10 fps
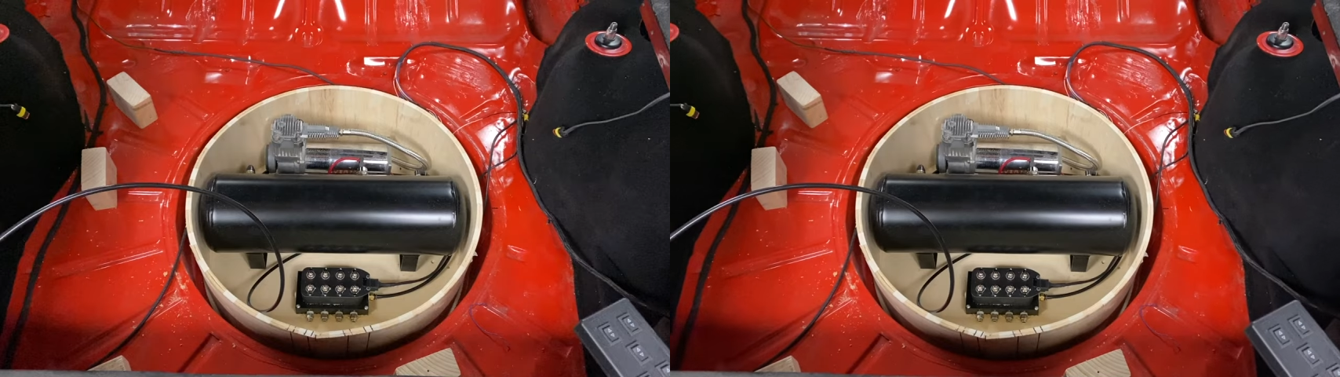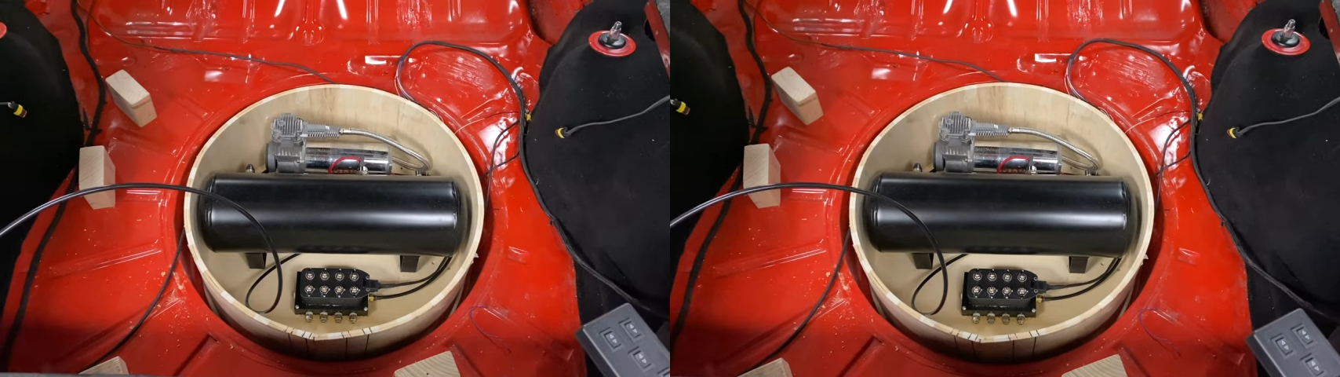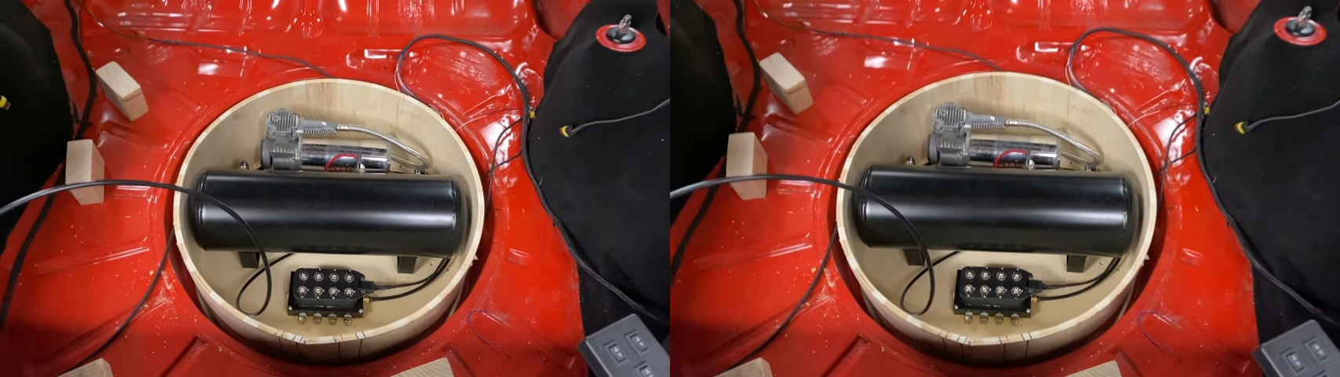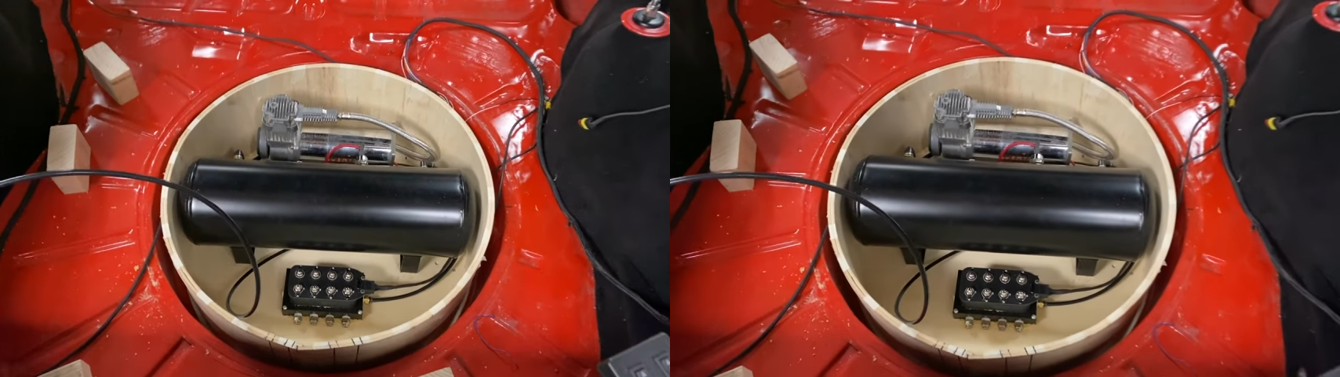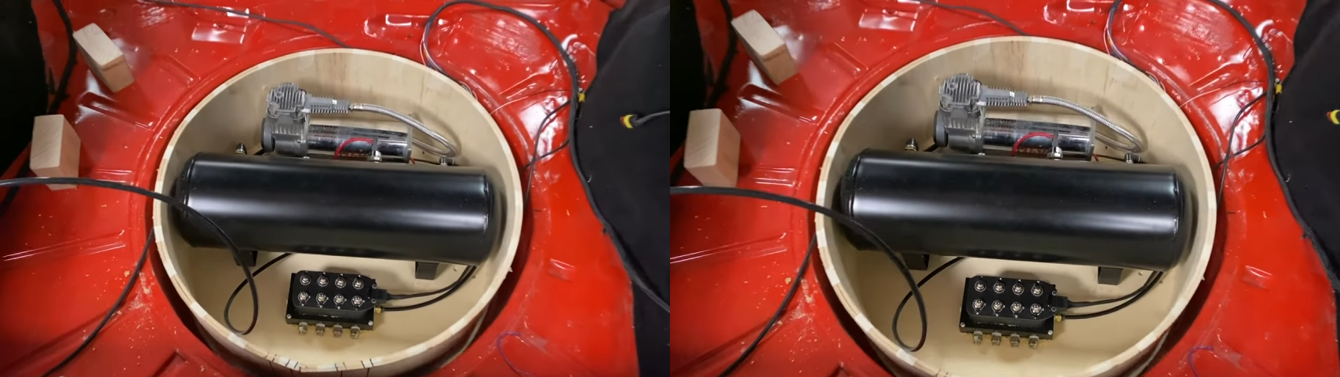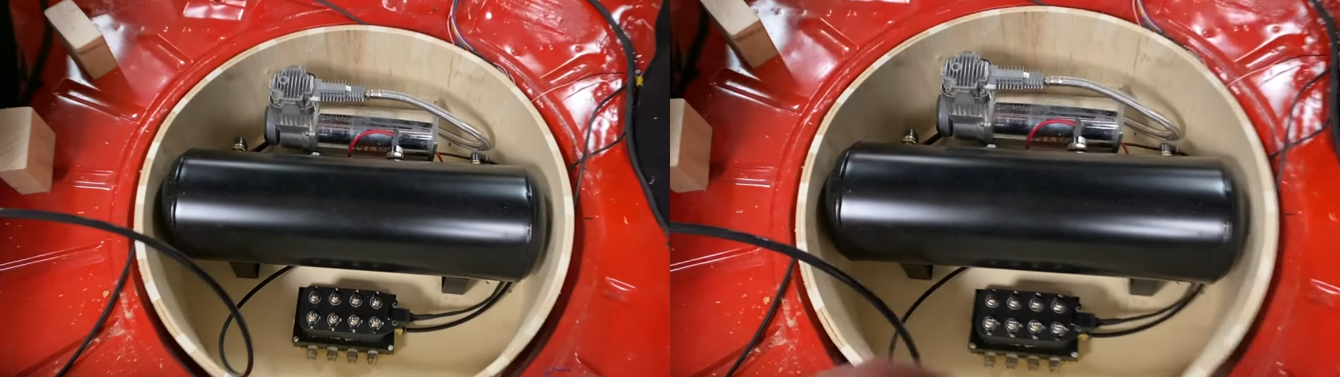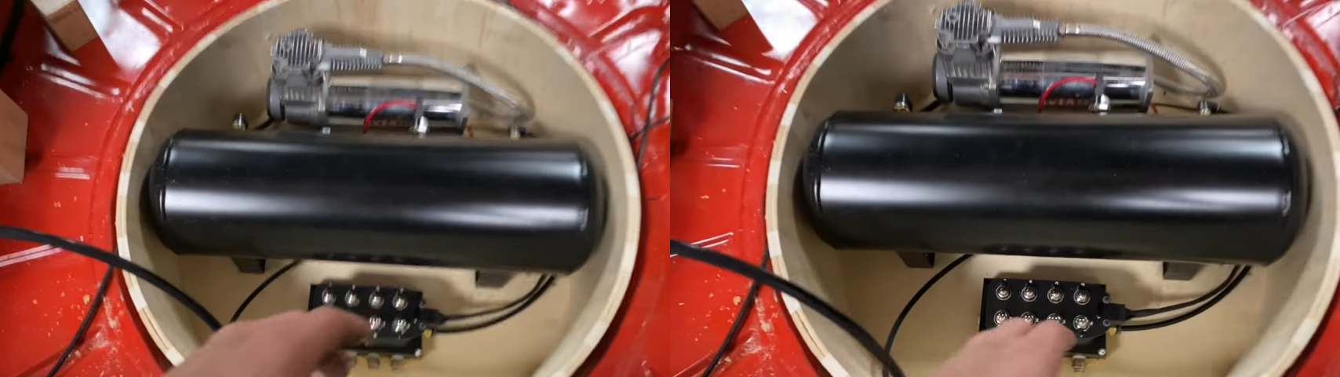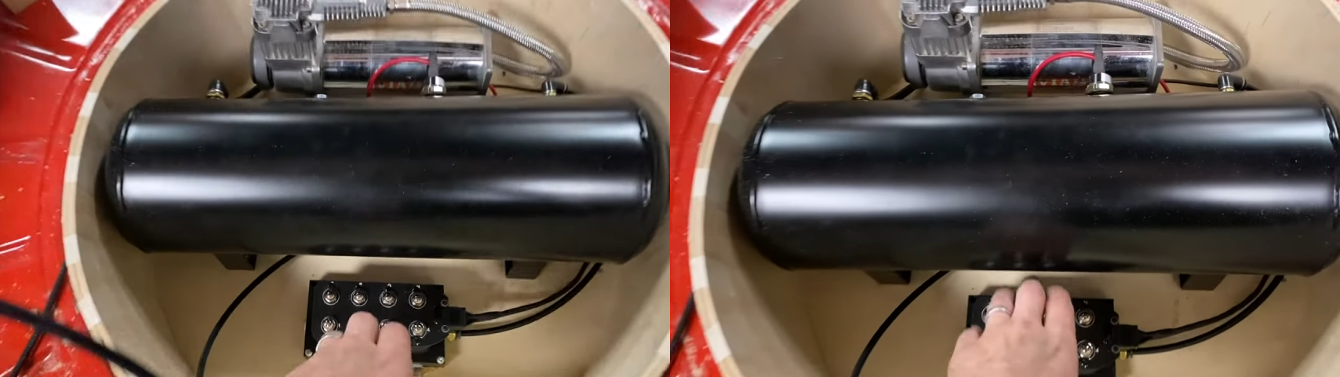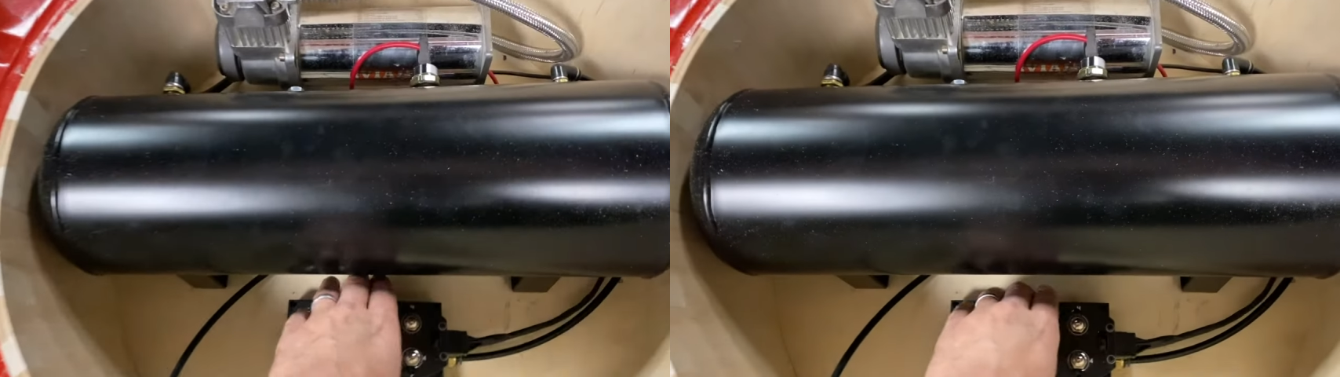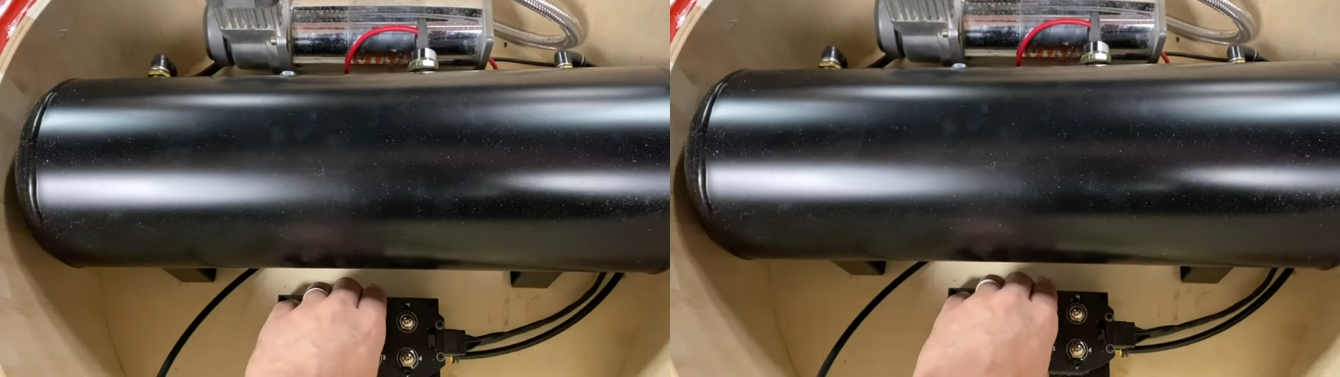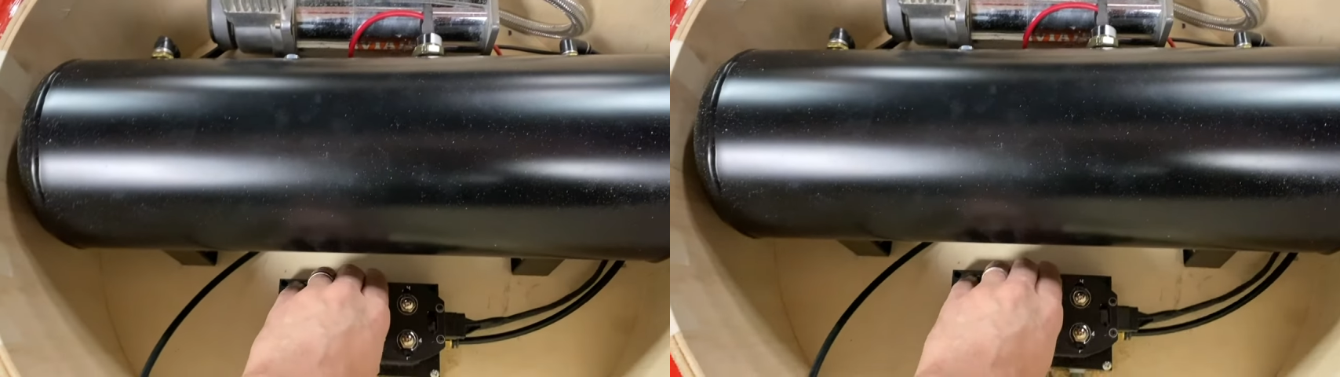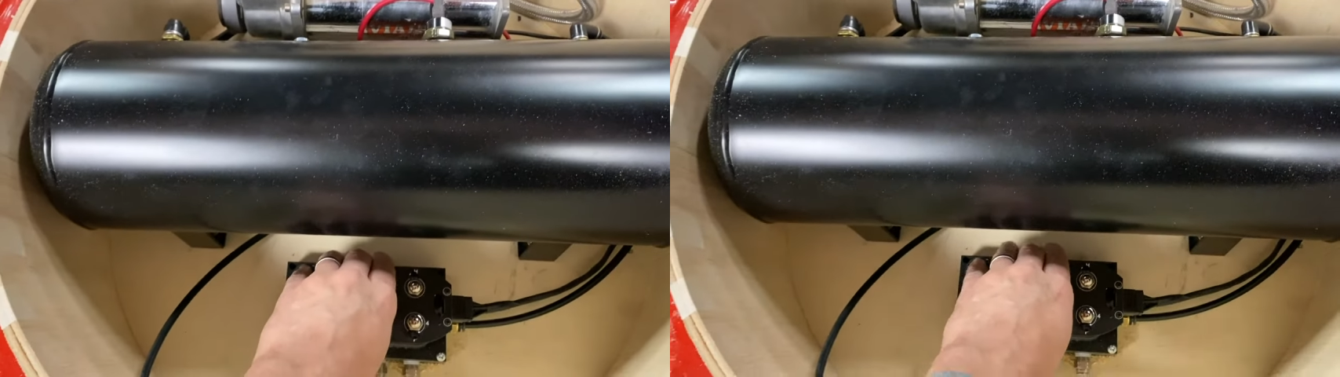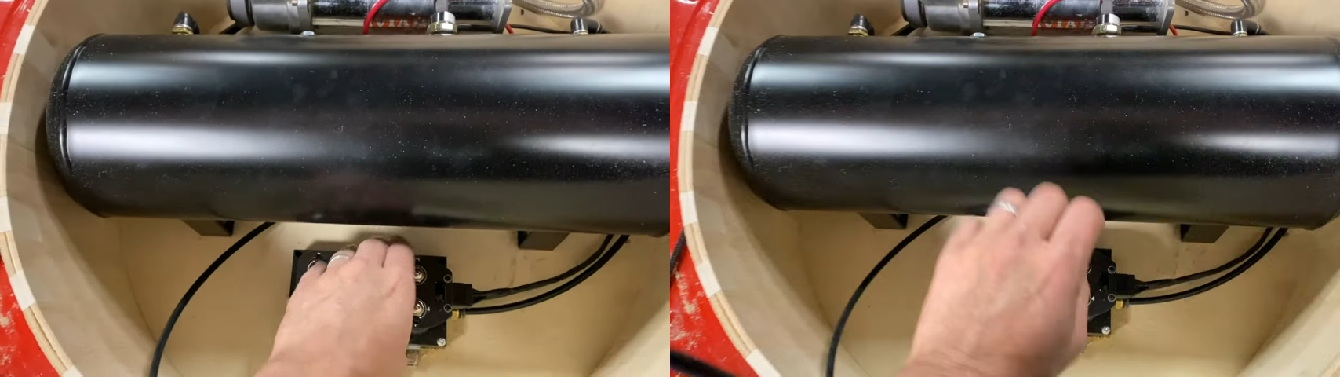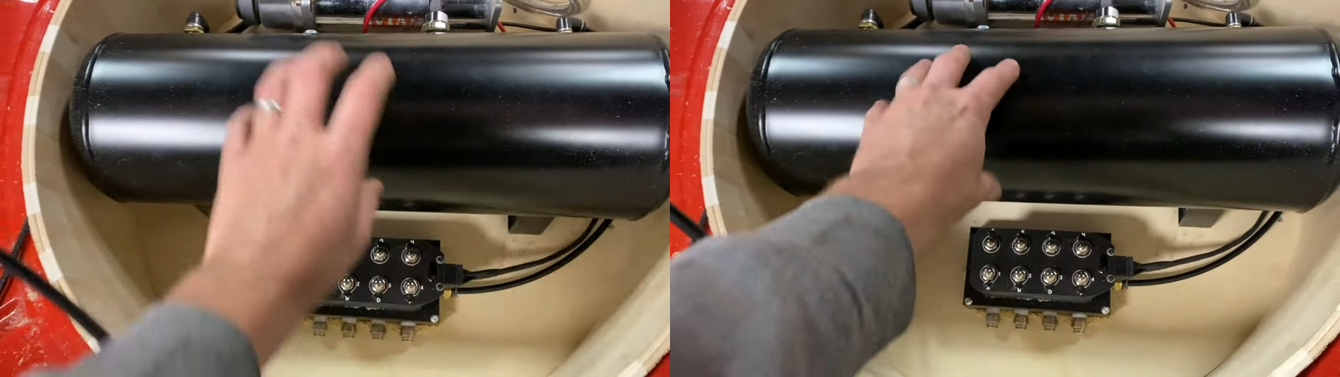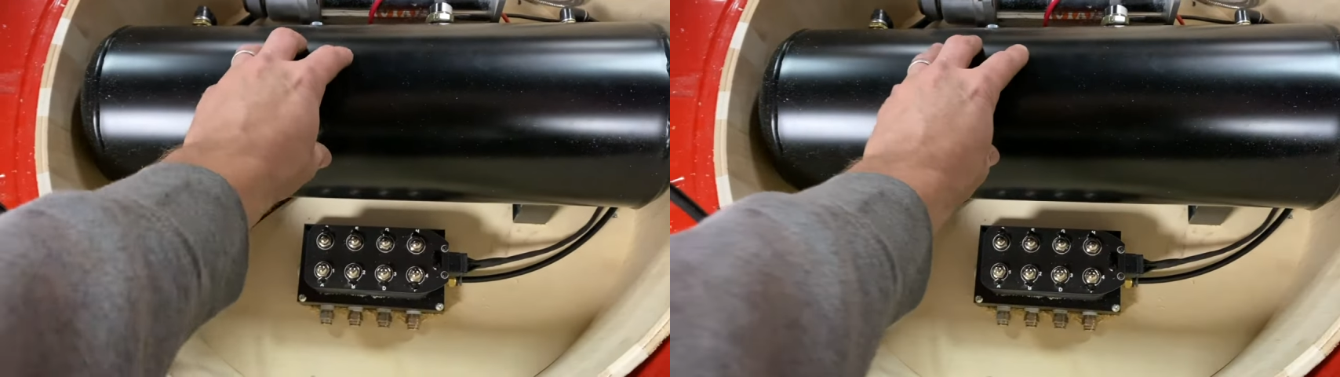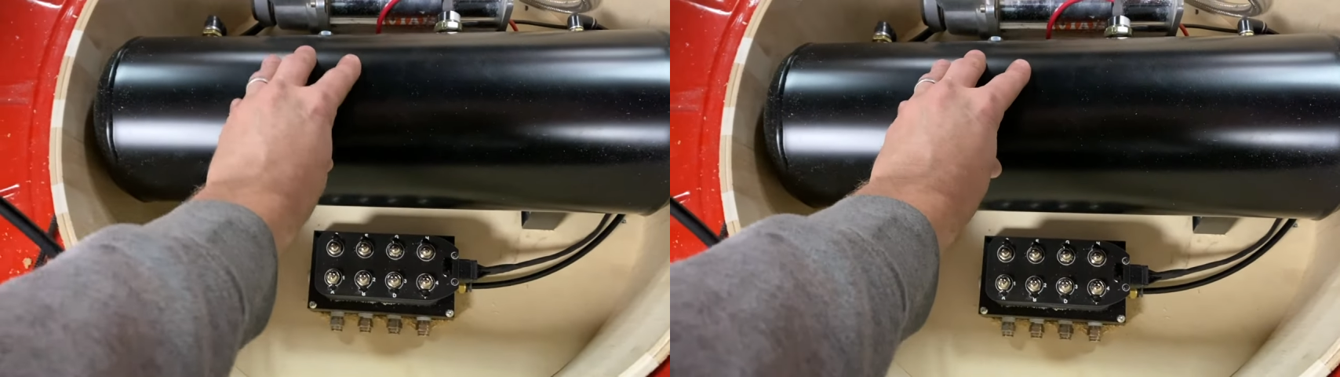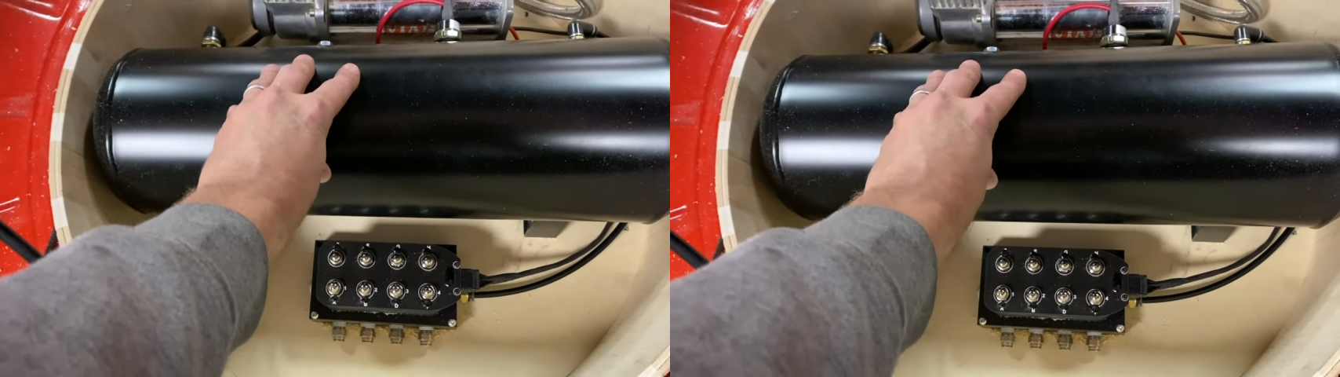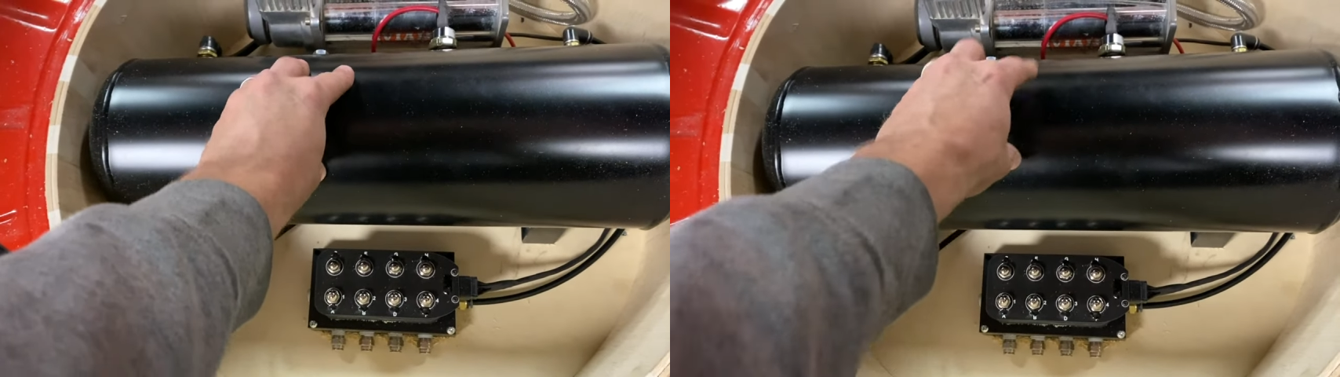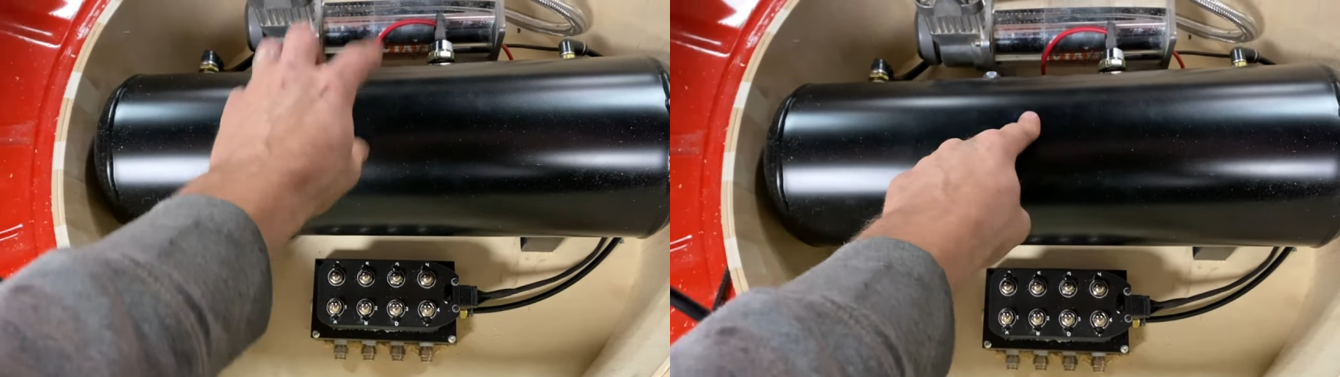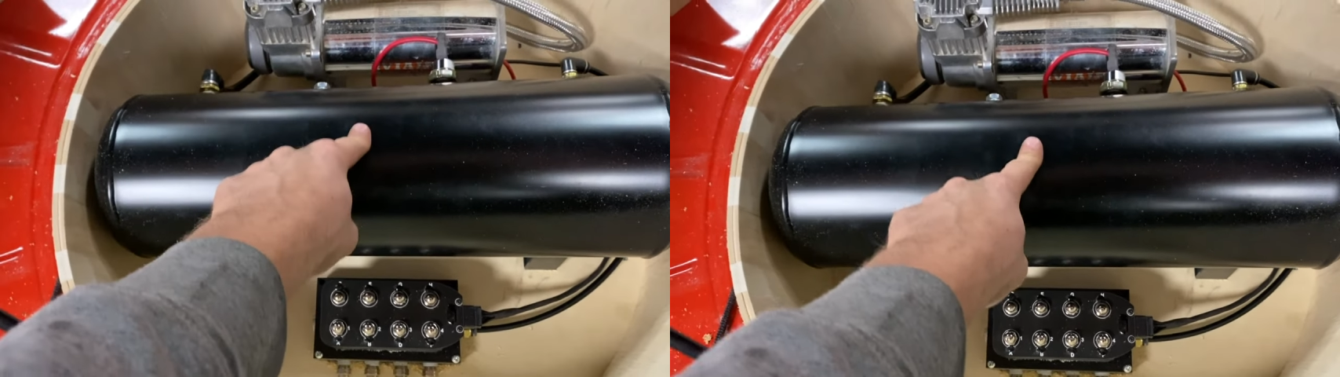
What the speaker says: Nobody's mouth can be seen.